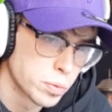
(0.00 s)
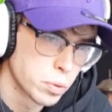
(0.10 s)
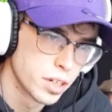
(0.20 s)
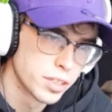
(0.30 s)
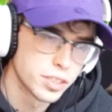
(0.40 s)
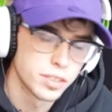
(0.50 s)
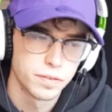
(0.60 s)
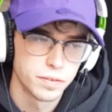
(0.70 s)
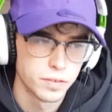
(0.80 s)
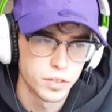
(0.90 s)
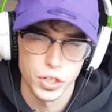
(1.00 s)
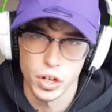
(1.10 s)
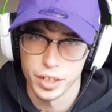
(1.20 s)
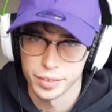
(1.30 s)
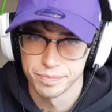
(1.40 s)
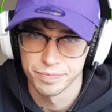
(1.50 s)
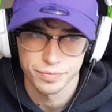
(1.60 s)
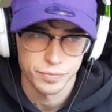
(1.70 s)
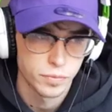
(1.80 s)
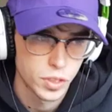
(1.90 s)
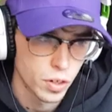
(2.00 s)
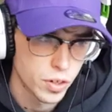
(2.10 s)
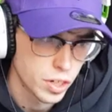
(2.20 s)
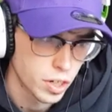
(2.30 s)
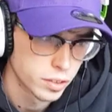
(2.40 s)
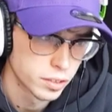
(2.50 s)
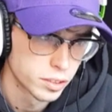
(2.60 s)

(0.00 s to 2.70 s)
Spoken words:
surprise, Shauna. I'm sorry, Shauna.